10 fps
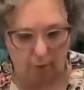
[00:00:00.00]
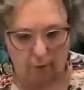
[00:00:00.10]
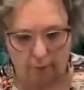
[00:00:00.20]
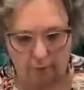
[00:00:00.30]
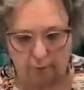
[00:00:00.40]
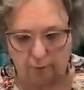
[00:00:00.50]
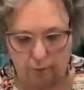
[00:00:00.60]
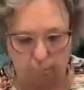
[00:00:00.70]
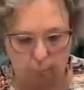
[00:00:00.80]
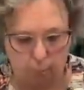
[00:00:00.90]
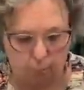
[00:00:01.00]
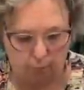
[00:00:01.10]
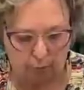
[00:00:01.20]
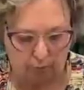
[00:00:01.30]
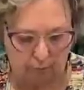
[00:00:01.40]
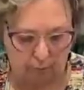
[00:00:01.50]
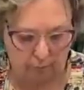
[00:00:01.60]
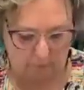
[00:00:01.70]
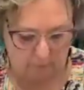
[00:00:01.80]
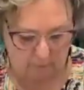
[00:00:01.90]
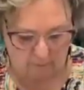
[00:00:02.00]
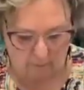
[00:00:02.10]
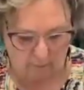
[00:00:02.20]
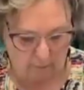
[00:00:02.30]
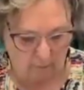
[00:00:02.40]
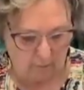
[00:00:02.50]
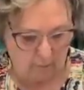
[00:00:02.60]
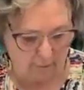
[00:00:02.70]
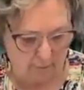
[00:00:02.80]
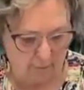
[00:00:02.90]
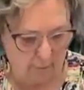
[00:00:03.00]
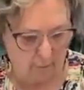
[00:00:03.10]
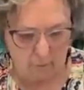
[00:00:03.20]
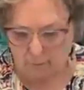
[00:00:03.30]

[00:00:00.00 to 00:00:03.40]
on this board. So let's get